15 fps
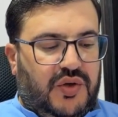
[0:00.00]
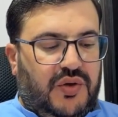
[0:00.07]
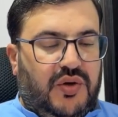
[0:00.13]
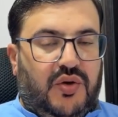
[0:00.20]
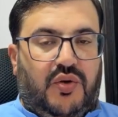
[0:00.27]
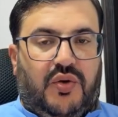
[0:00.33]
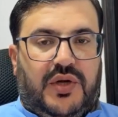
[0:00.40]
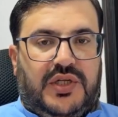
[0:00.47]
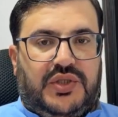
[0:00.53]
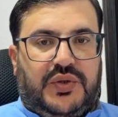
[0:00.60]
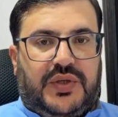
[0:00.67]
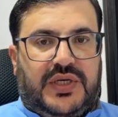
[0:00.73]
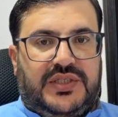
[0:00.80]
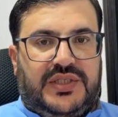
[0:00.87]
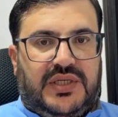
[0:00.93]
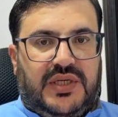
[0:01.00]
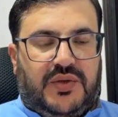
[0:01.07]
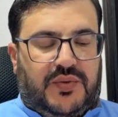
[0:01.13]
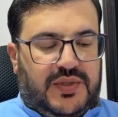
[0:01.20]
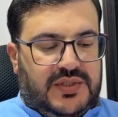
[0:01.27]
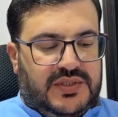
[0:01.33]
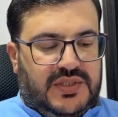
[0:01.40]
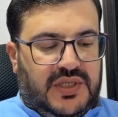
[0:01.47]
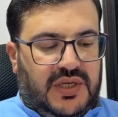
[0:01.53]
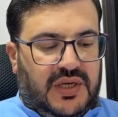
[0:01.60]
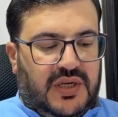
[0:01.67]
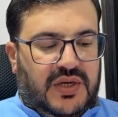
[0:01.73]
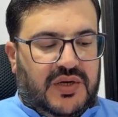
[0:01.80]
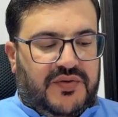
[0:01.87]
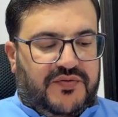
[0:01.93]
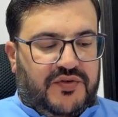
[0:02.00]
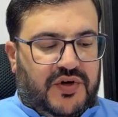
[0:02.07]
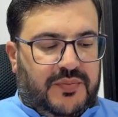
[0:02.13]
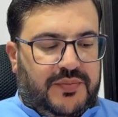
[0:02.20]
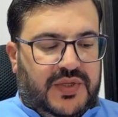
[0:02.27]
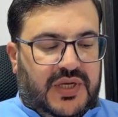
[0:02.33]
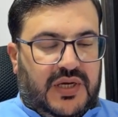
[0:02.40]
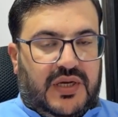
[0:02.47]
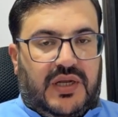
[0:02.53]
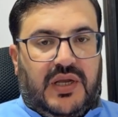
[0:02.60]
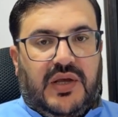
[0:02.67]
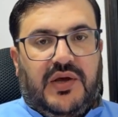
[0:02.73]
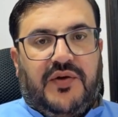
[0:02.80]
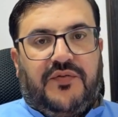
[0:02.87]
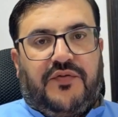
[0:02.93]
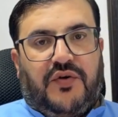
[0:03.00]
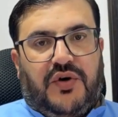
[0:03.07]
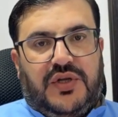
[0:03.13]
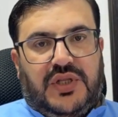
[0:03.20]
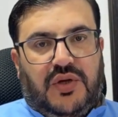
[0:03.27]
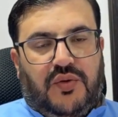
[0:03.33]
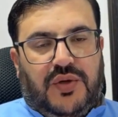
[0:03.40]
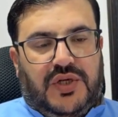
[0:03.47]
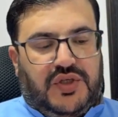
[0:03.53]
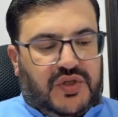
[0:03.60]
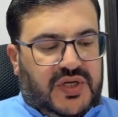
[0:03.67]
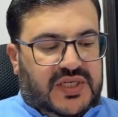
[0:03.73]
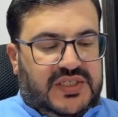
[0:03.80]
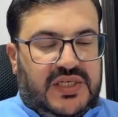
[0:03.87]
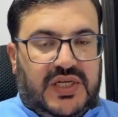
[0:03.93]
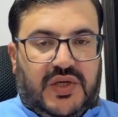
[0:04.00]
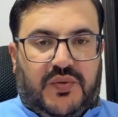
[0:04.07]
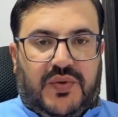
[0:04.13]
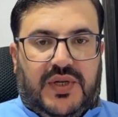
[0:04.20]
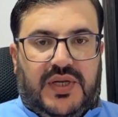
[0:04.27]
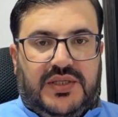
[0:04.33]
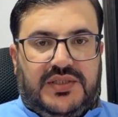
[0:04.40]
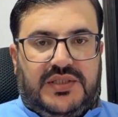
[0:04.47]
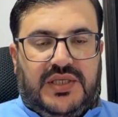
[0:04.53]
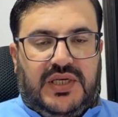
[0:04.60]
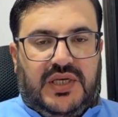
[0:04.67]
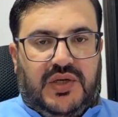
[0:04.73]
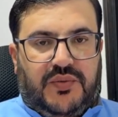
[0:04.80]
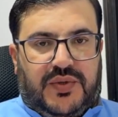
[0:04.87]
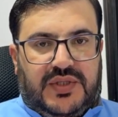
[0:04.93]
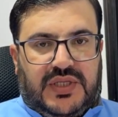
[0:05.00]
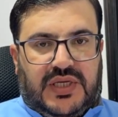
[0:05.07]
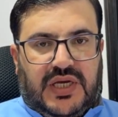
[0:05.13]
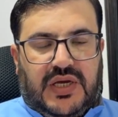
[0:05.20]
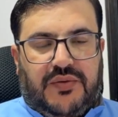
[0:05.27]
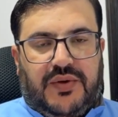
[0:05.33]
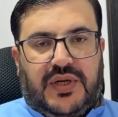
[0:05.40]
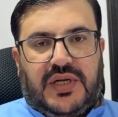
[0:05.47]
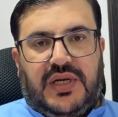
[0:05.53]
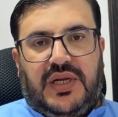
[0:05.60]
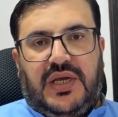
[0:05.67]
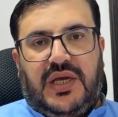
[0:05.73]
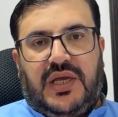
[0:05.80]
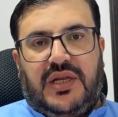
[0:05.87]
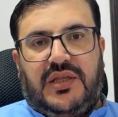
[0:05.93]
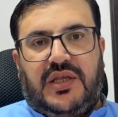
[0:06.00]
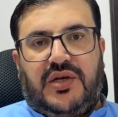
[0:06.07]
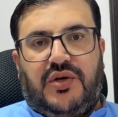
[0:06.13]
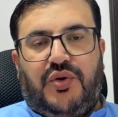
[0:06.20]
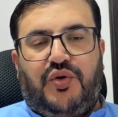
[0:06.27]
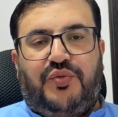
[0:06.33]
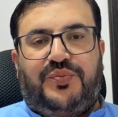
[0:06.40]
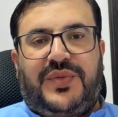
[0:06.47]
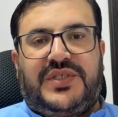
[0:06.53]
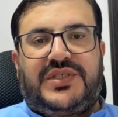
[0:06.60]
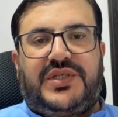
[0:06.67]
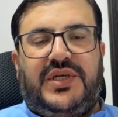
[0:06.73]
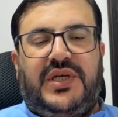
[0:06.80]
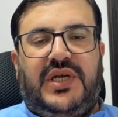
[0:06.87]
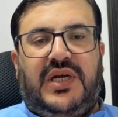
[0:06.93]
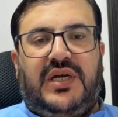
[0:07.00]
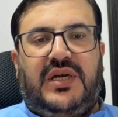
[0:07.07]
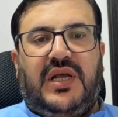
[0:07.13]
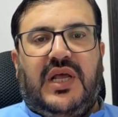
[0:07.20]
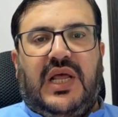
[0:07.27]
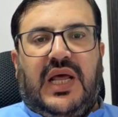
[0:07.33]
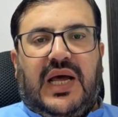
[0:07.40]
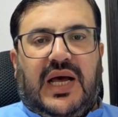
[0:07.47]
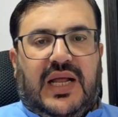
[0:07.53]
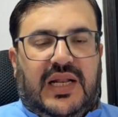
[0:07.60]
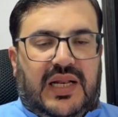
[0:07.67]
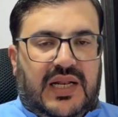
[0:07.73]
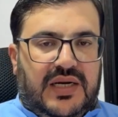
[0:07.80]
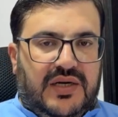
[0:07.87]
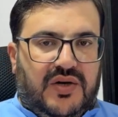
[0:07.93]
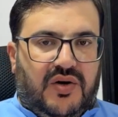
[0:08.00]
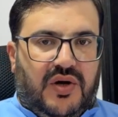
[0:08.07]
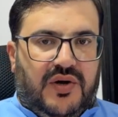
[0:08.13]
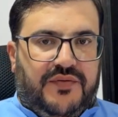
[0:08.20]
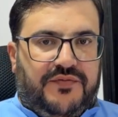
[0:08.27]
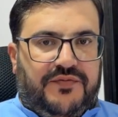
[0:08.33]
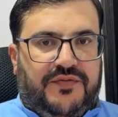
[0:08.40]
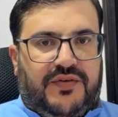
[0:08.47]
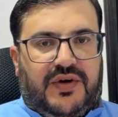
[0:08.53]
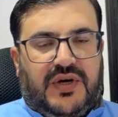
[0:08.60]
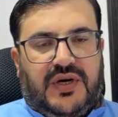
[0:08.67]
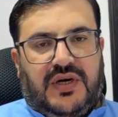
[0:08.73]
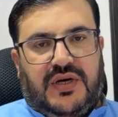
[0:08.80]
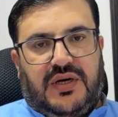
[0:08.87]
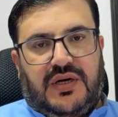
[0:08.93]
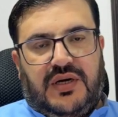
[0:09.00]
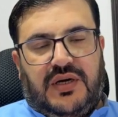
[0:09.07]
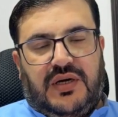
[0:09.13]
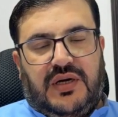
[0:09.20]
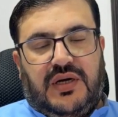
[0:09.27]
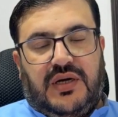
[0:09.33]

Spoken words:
your lower education equivalency from there. For the lower education equivalency, one thing I will clear that you must need a letter of a